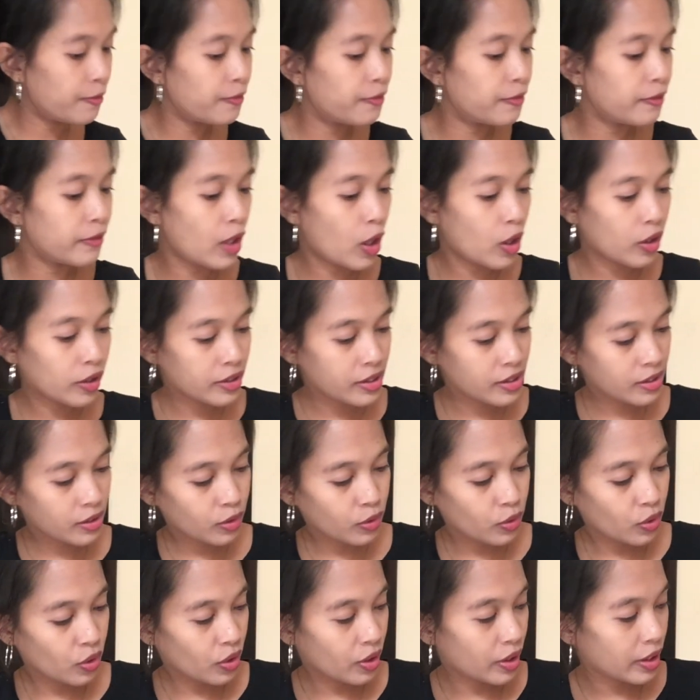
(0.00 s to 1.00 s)
vlogs
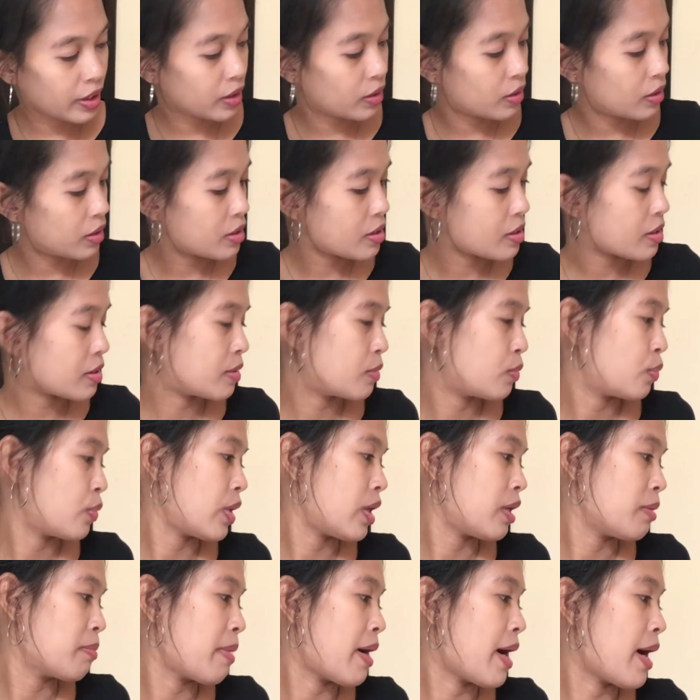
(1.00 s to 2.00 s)
ko. It's
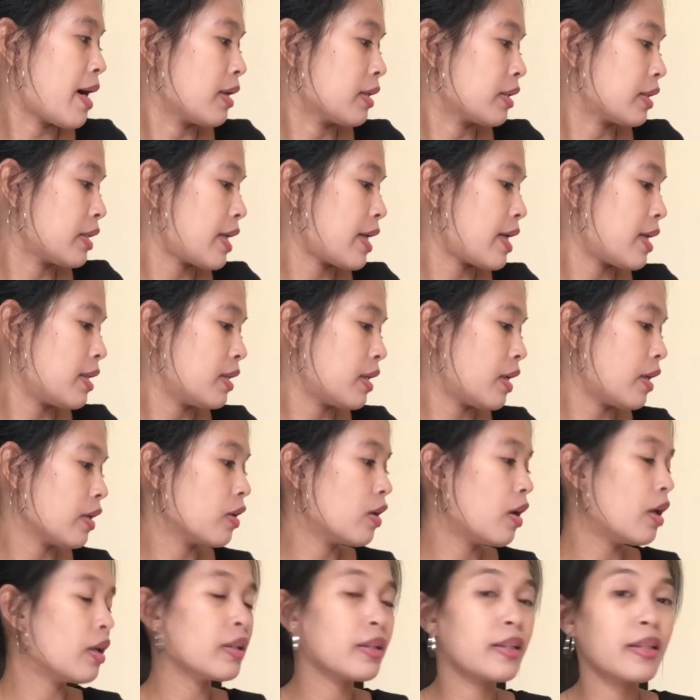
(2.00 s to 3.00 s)
way back. And I
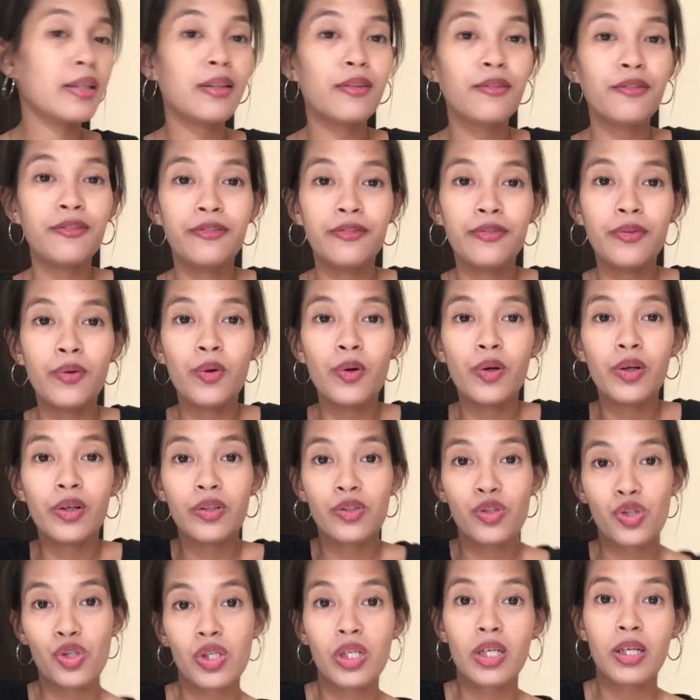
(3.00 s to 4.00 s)
got it for
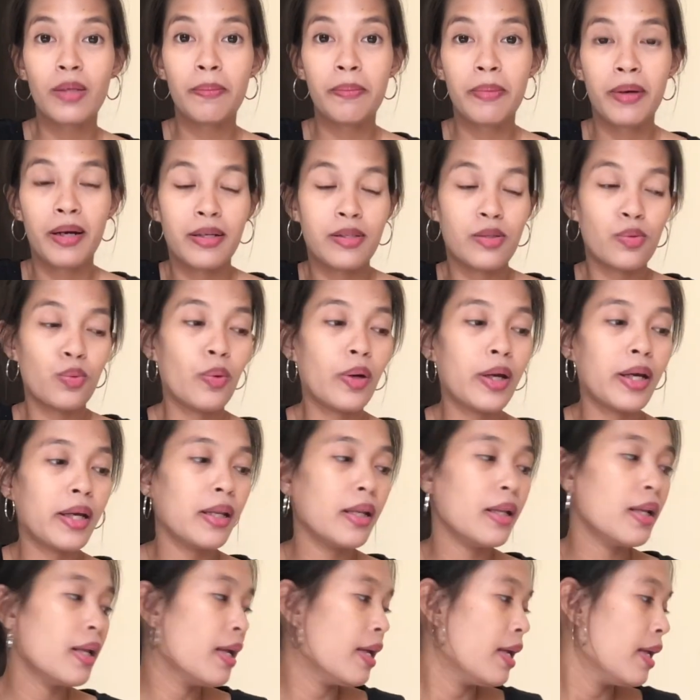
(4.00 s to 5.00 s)
cheap as
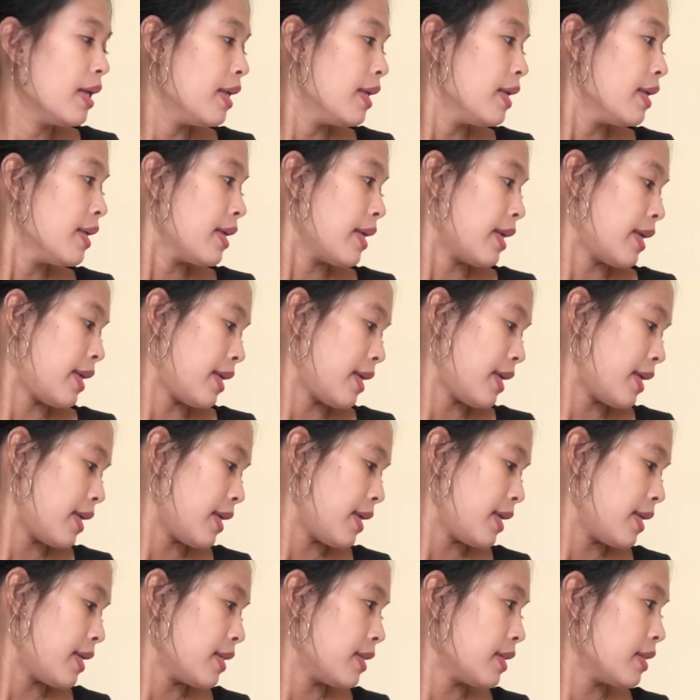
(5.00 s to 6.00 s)
well.
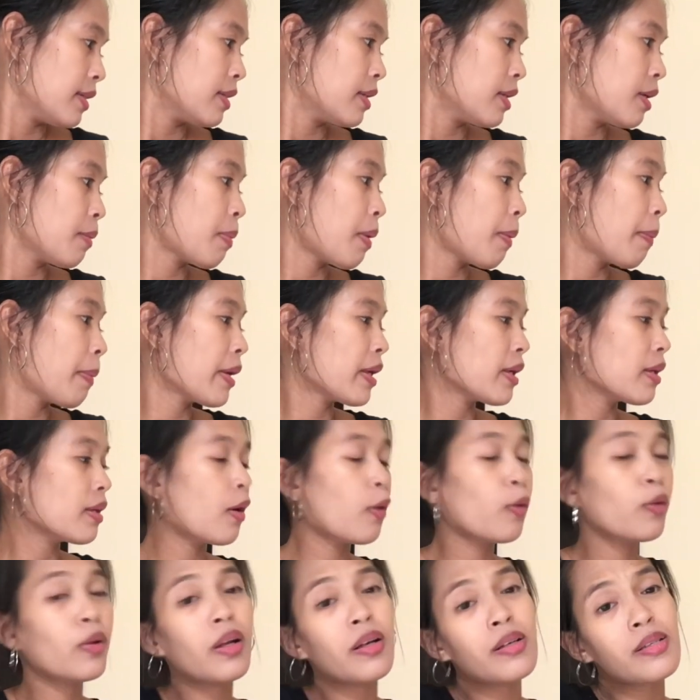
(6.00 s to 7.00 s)
And ipapahiga
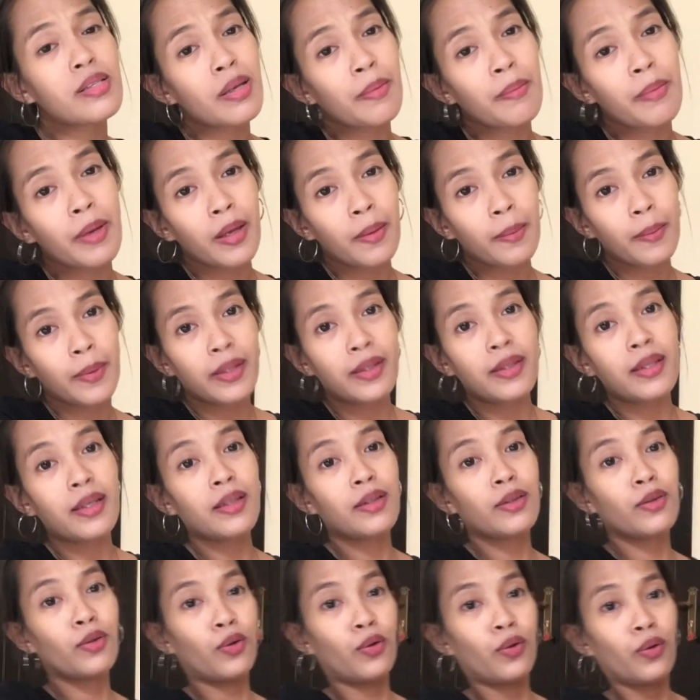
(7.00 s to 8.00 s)
ko lang si baby
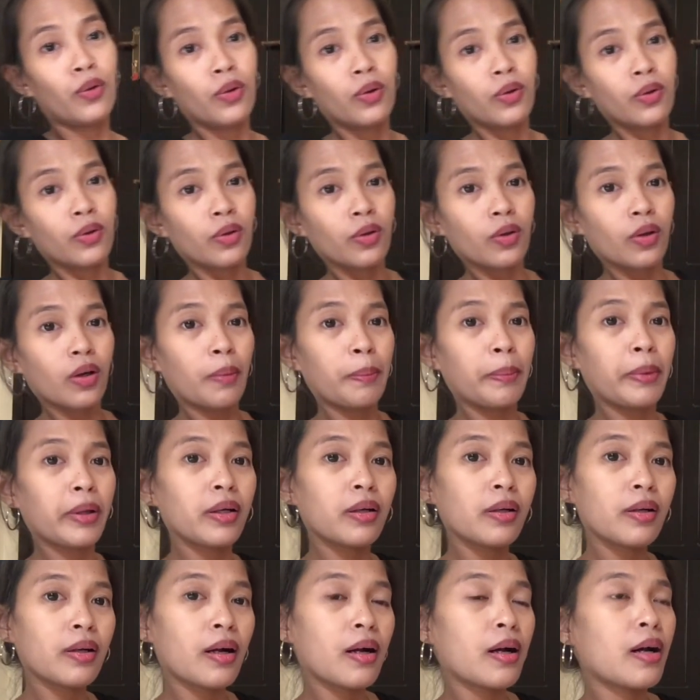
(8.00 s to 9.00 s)
dito kapag